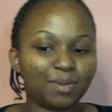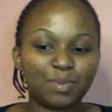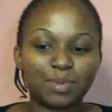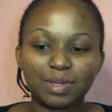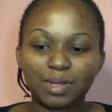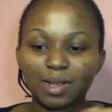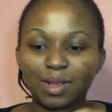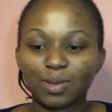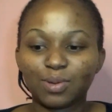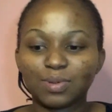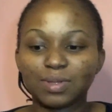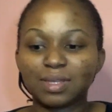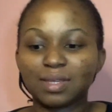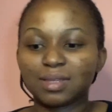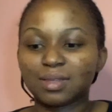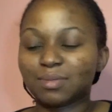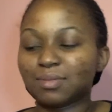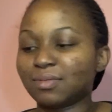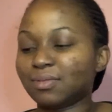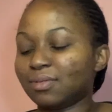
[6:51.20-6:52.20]
me close
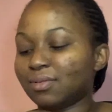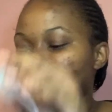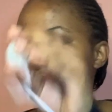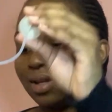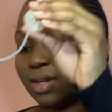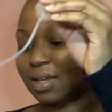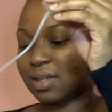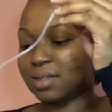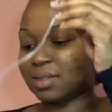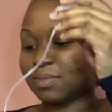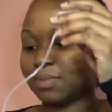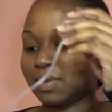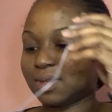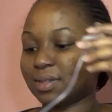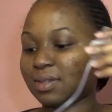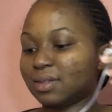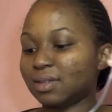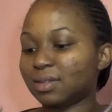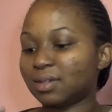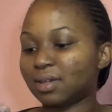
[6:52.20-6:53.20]
this before it gets
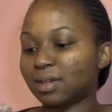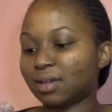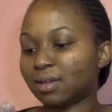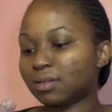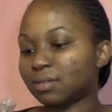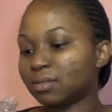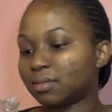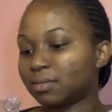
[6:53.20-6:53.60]
messy, child.